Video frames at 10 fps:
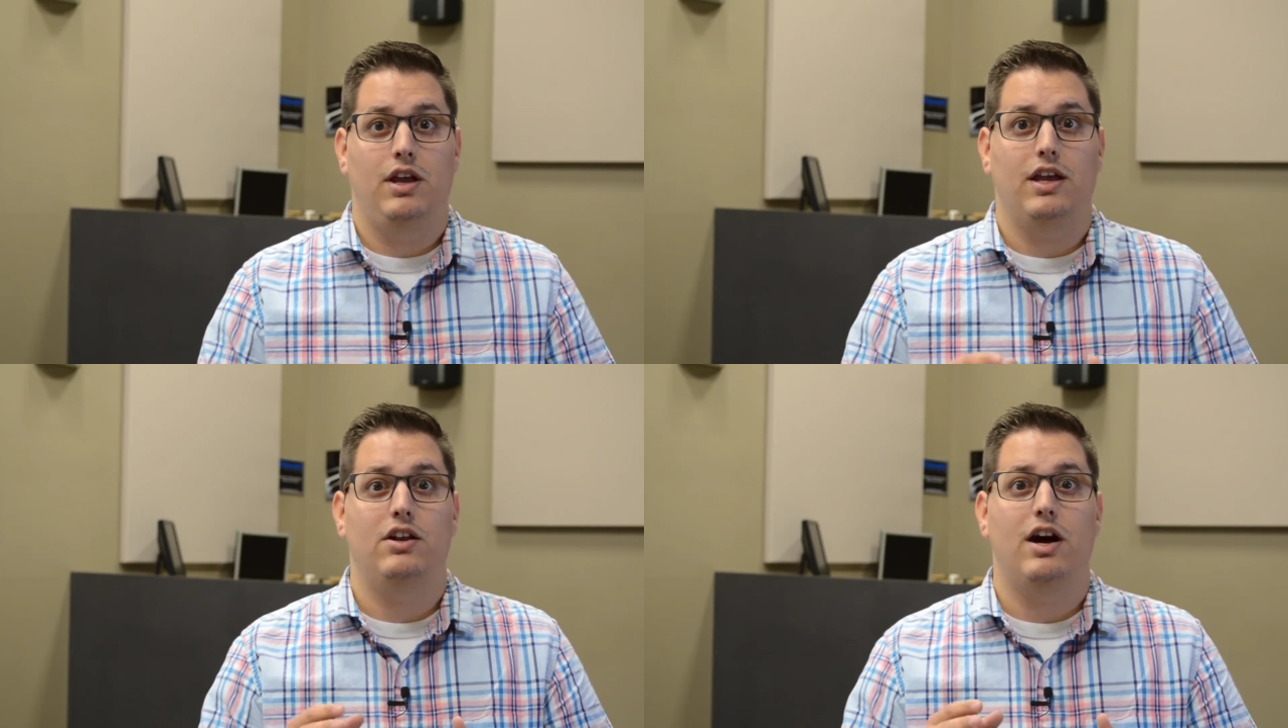
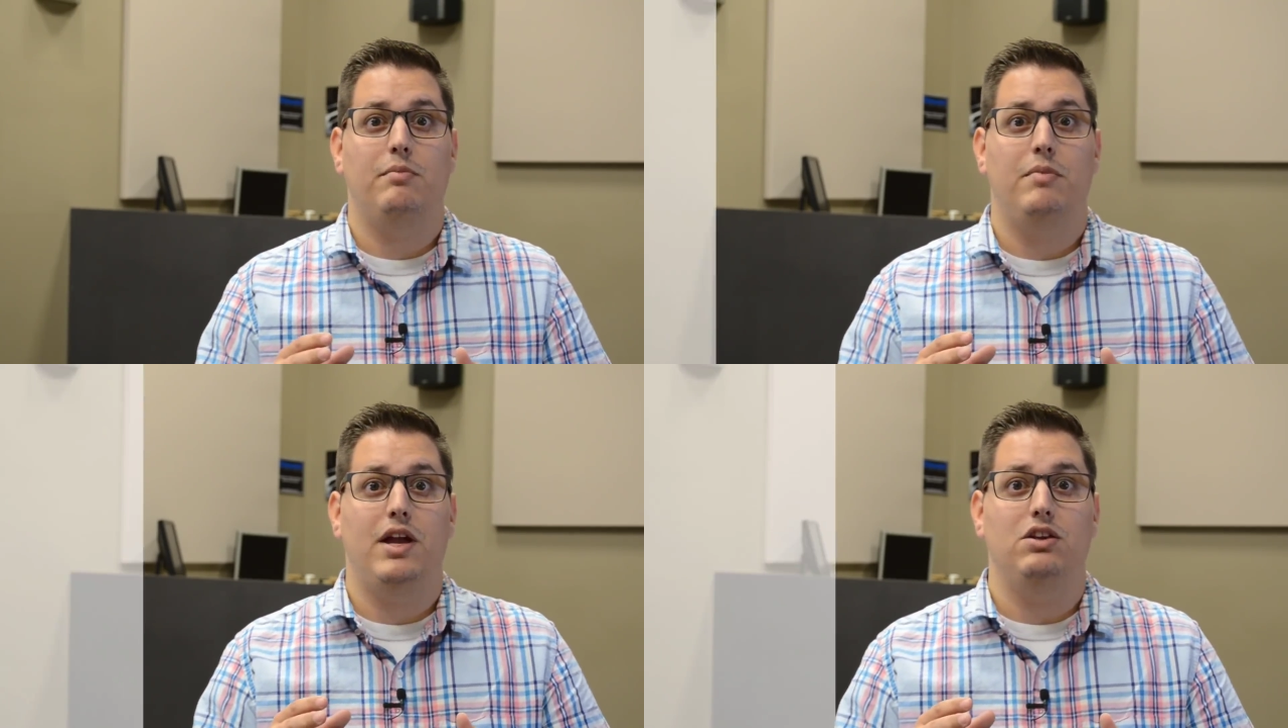It can
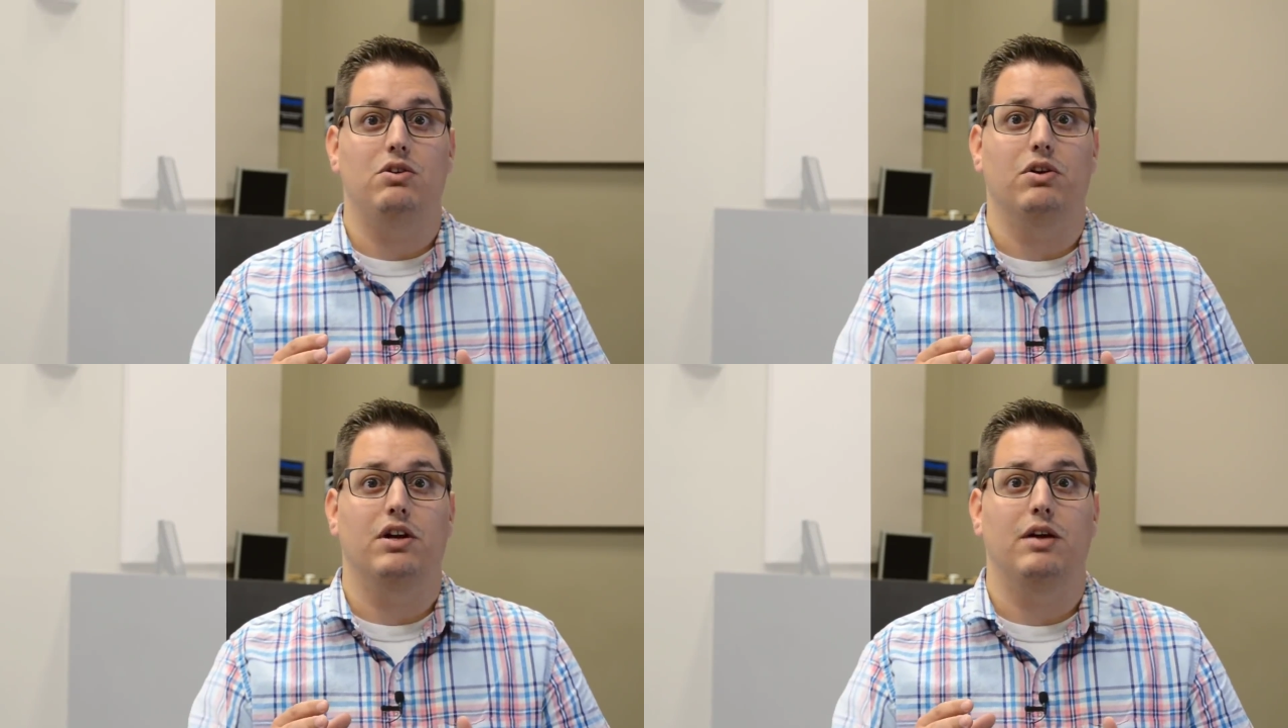automate
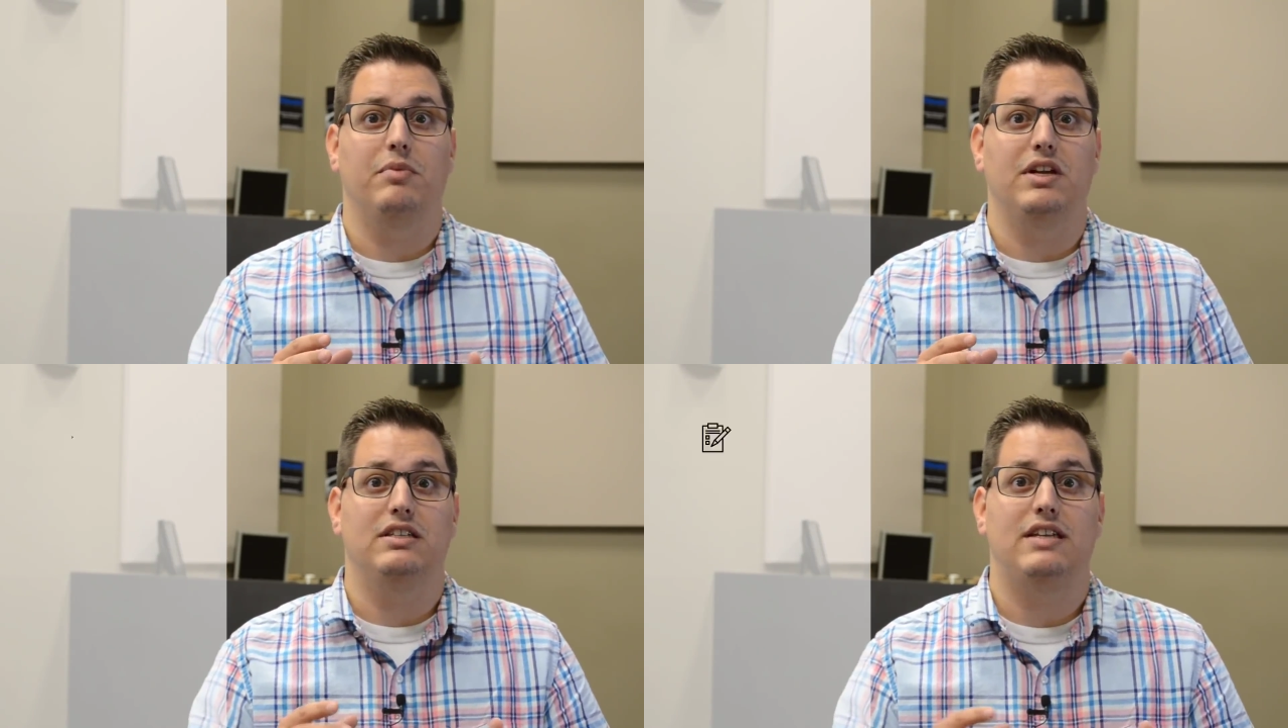your
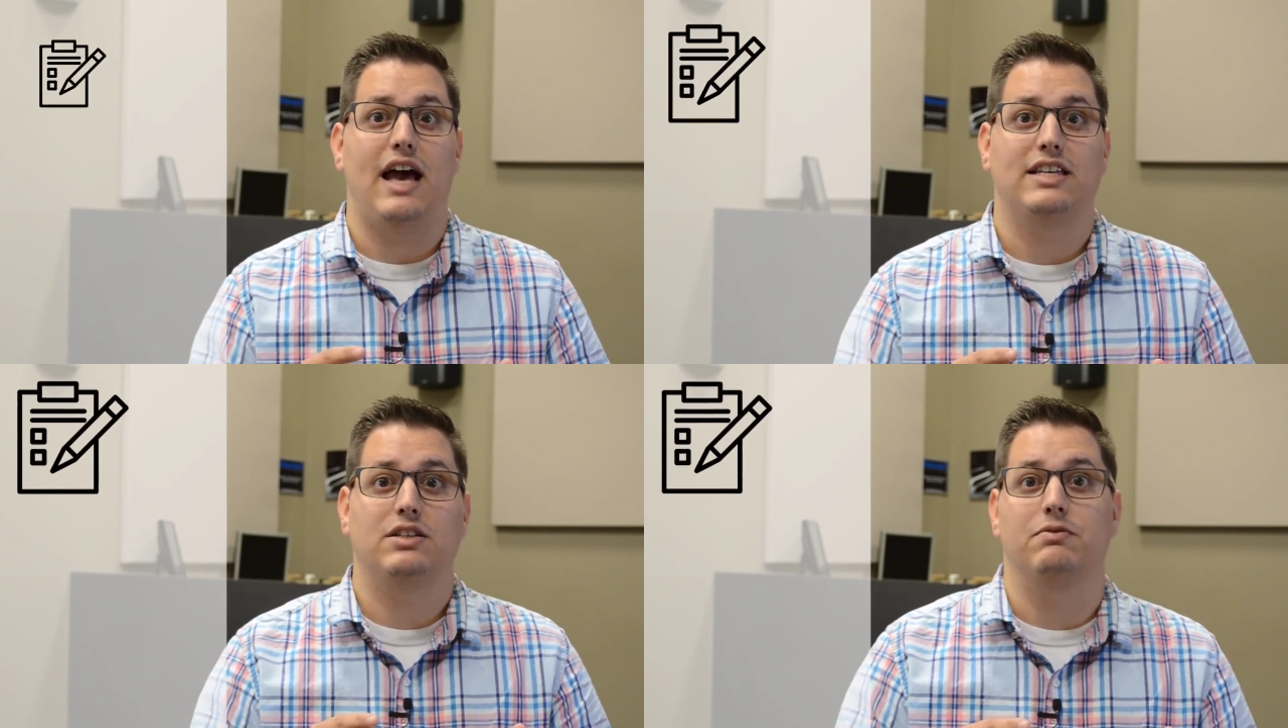company's
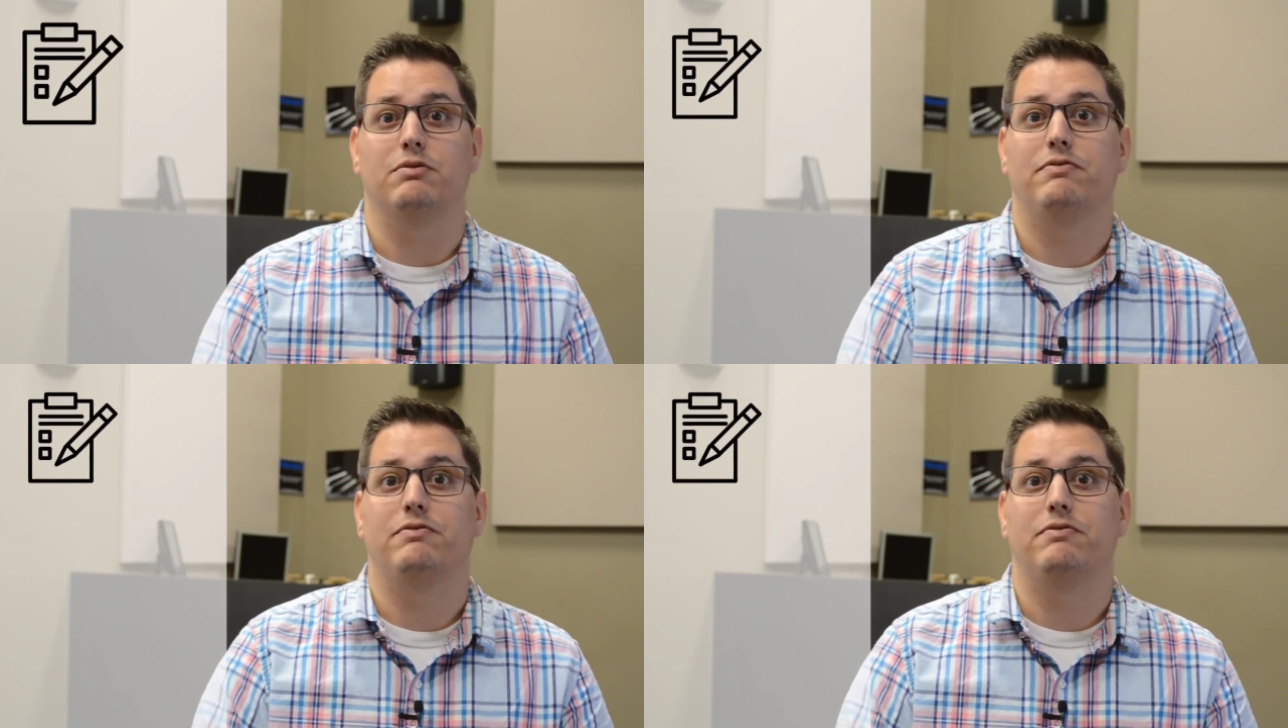tasks for